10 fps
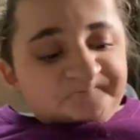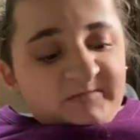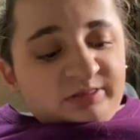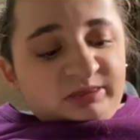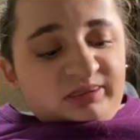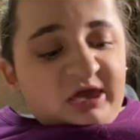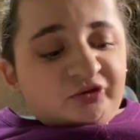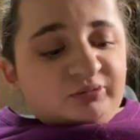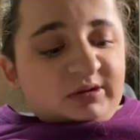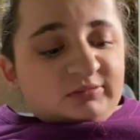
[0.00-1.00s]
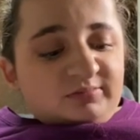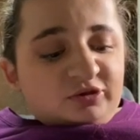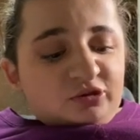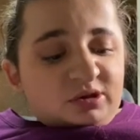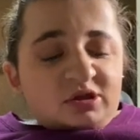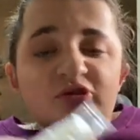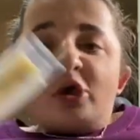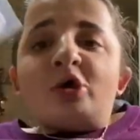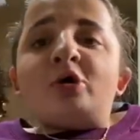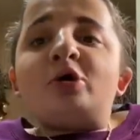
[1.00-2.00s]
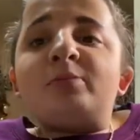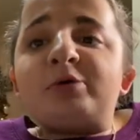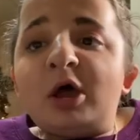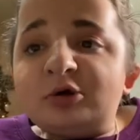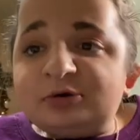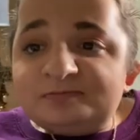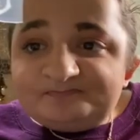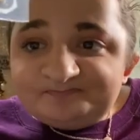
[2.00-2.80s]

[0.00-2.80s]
The next one I'm going to be doing is Herb Garden.